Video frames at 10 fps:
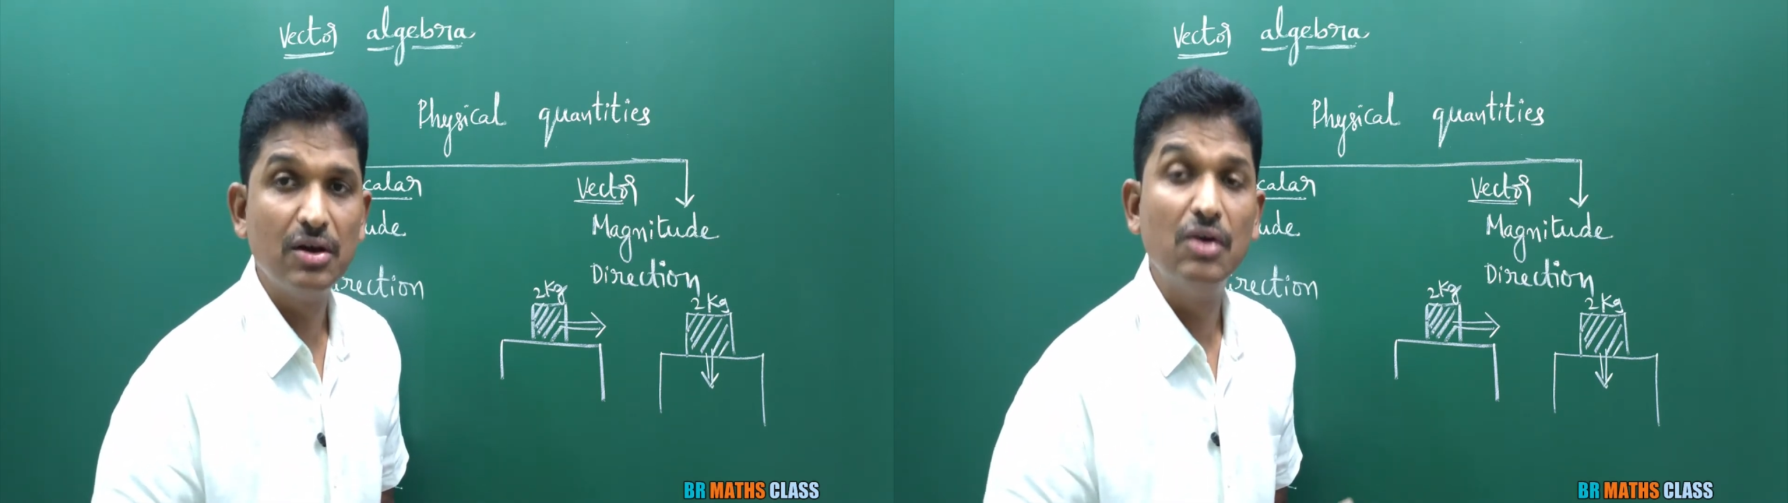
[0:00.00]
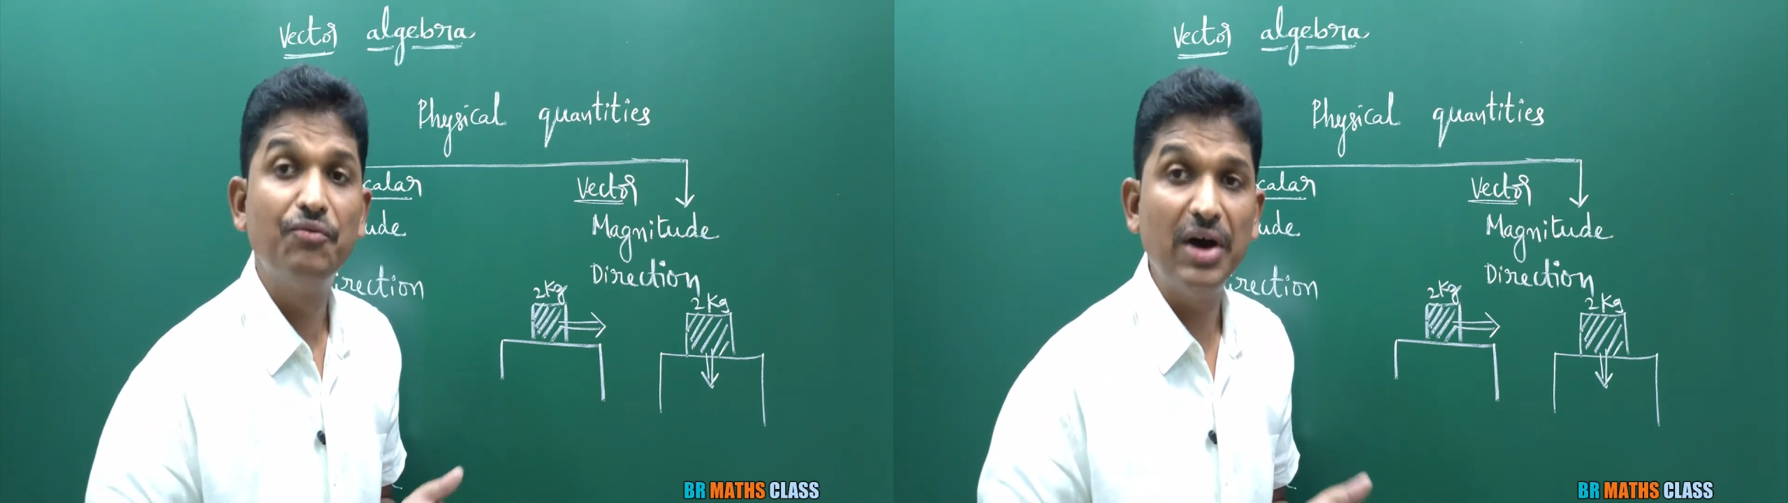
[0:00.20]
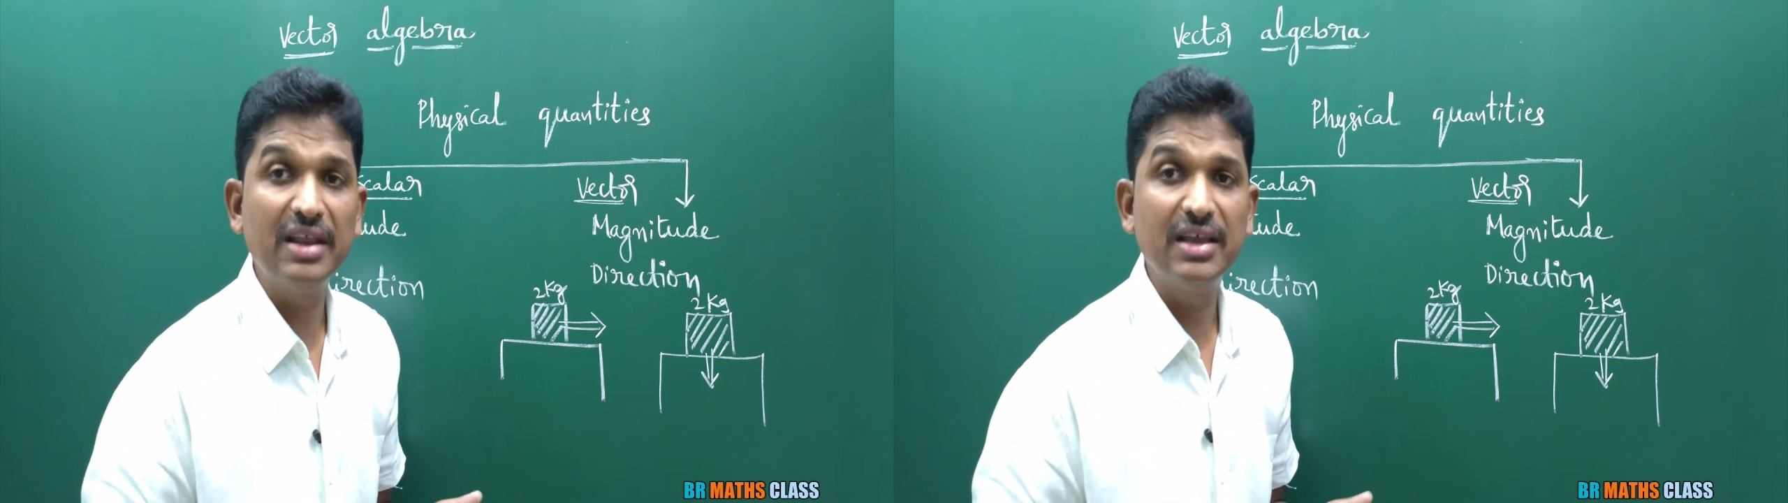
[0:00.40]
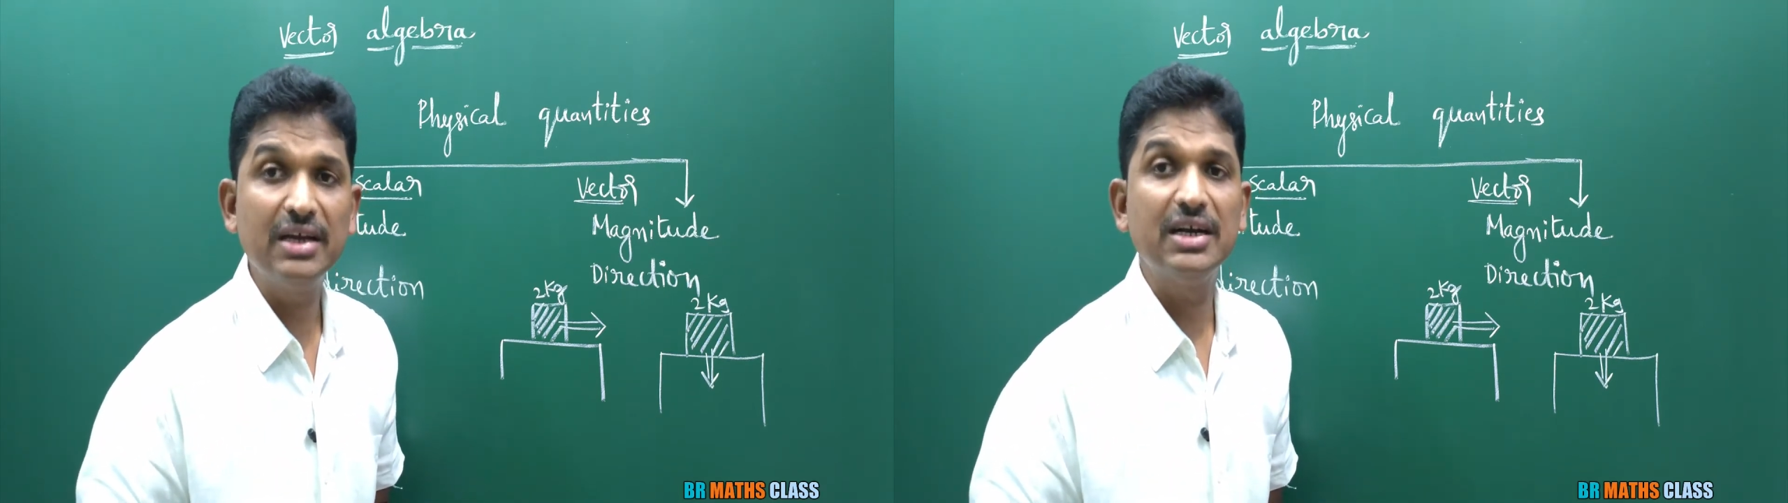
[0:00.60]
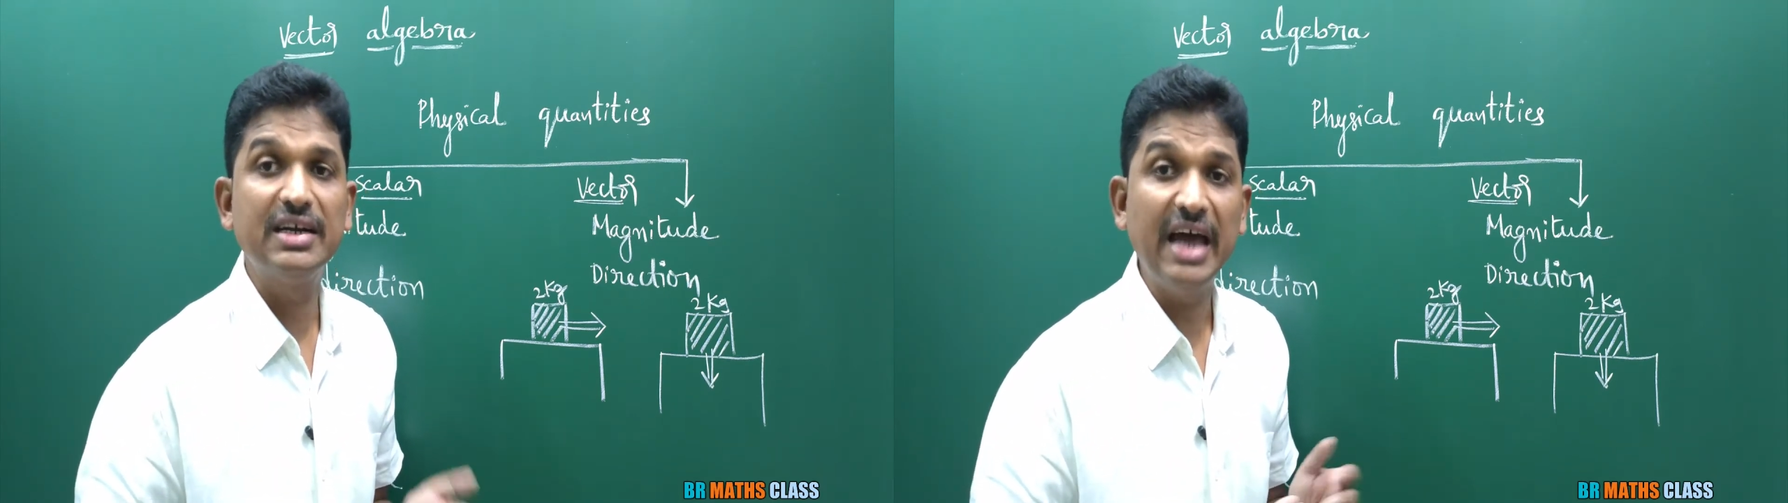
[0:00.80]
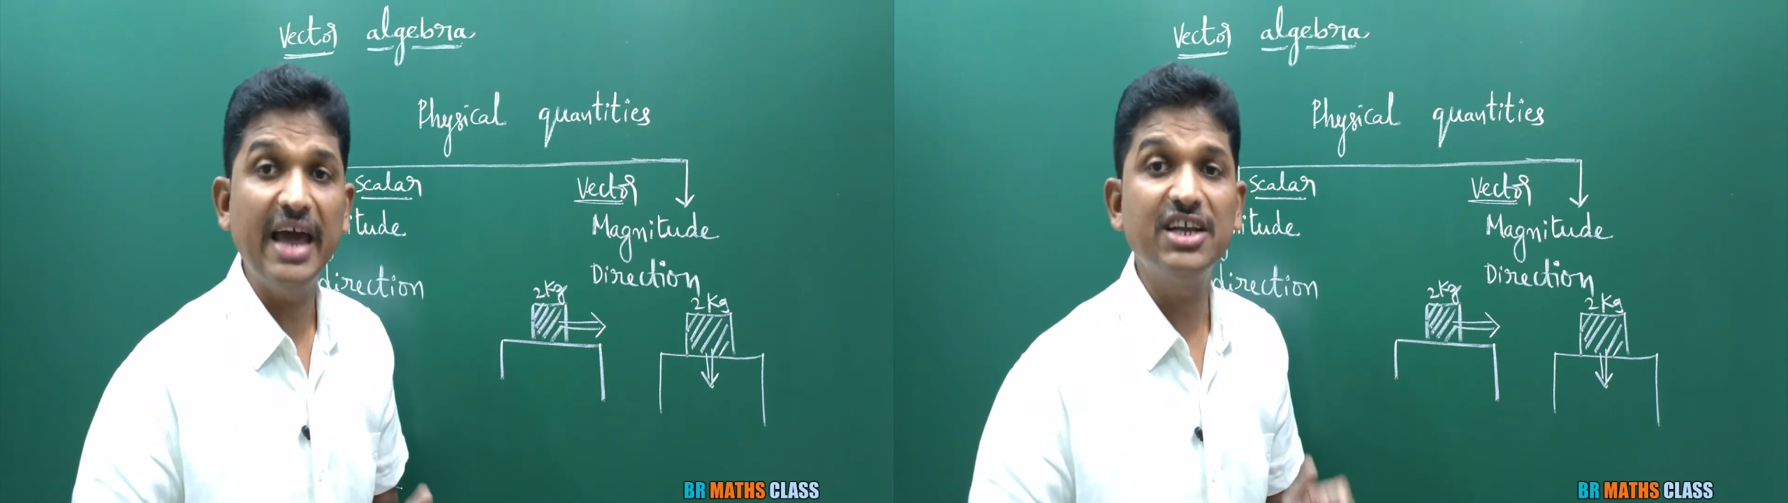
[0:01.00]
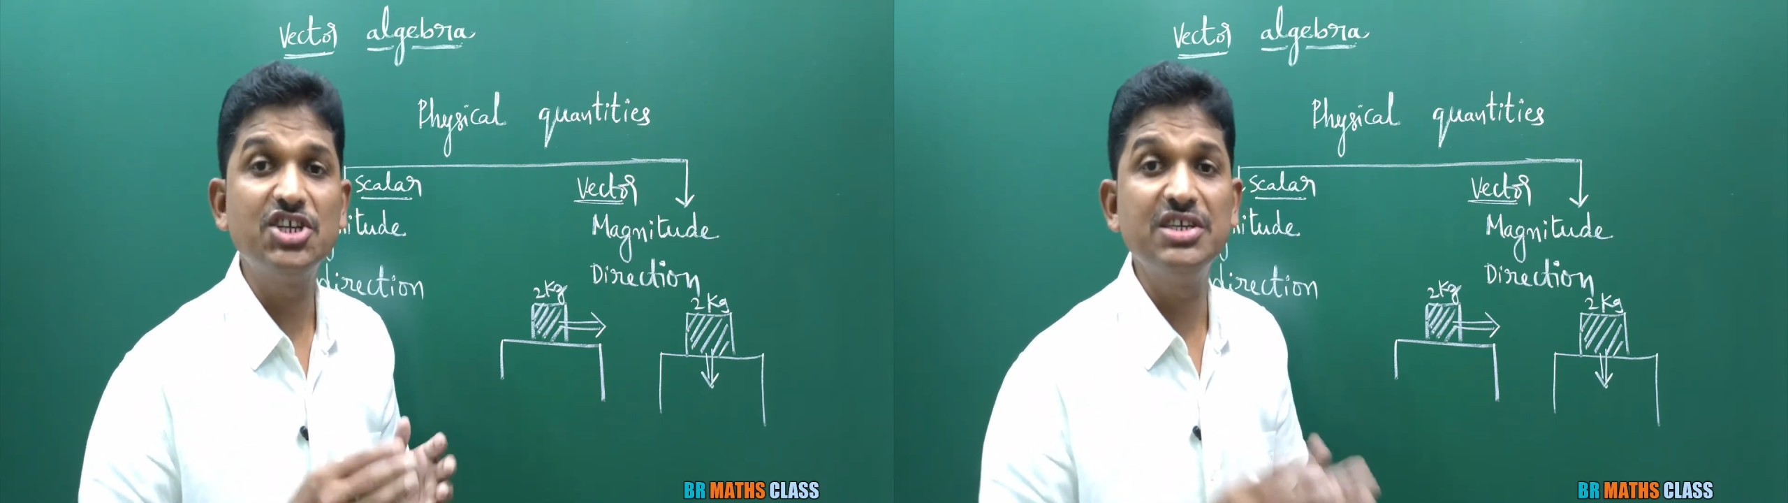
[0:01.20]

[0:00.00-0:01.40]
for that direction